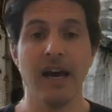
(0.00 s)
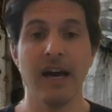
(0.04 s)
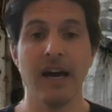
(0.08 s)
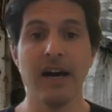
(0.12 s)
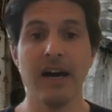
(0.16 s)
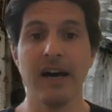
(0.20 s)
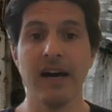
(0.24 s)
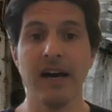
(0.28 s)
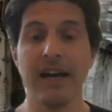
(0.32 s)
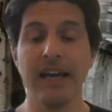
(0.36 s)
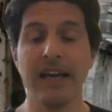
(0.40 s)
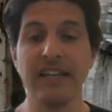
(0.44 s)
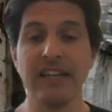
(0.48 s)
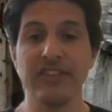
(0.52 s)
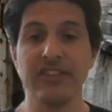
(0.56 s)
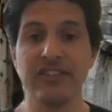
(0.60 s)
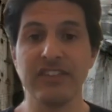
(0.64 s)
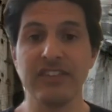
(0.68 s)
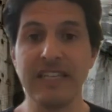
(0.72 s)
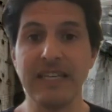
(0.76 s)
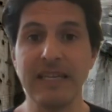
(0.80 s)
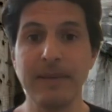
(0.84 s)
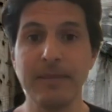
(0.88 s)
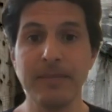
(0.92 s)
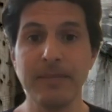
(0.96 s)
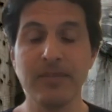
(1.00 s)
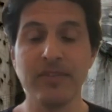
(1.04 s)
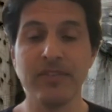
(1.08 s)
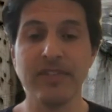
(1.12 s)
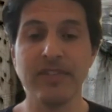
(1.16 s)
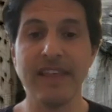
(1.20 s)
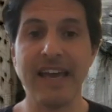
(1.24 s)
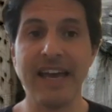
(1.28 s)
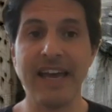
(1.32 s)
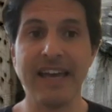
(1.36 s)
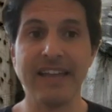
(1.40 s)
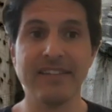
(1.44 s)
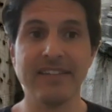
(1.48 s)
And it seems
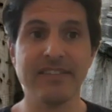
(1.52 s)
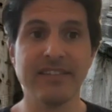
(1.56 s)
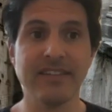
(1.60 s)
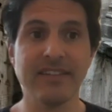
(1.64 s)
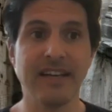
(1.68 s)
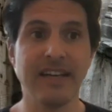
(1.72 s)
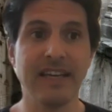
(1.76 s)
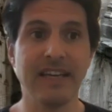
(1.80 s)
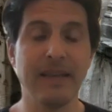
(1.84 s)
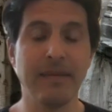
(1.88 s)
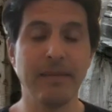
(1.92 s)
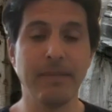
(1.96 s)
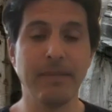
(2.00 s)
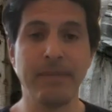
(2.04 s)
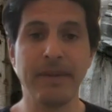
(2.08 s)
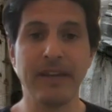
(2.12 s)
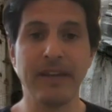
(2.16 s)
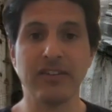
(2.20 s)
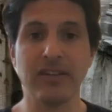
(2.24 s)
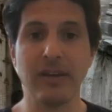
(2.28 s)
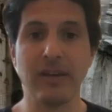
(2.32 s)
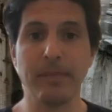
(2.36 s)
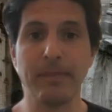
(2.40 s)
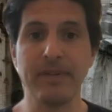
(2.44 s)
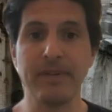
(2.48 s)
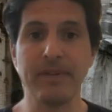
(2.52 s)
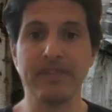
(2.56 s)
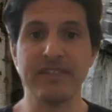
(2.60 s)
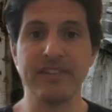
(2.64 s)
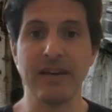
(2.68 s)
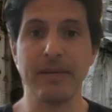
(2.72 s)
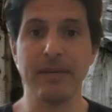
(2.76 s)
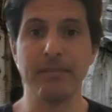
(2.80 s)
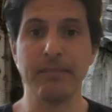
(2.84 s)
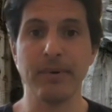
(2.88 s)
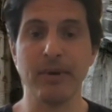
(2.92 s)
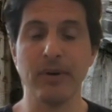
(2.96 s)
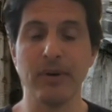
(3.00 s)
that it picks up in
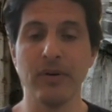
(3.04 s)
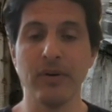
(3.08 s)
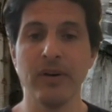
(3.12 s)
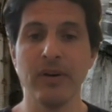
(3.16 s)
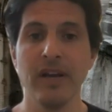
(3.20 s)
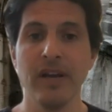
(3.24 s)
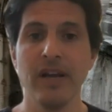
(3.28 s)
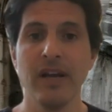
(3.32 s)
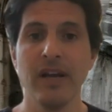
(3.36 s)
tempo.